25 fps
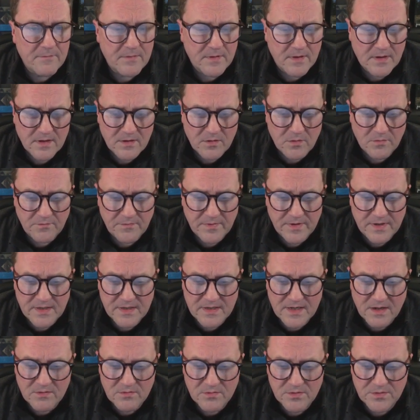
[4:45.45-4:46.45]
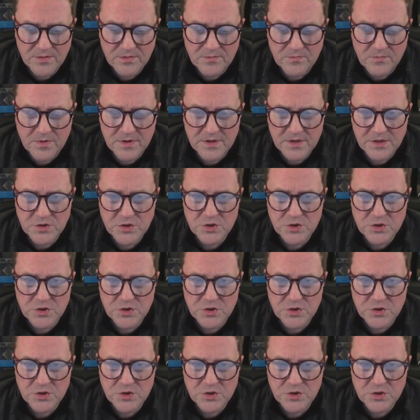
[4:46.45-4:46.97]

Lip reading: already downloaded one and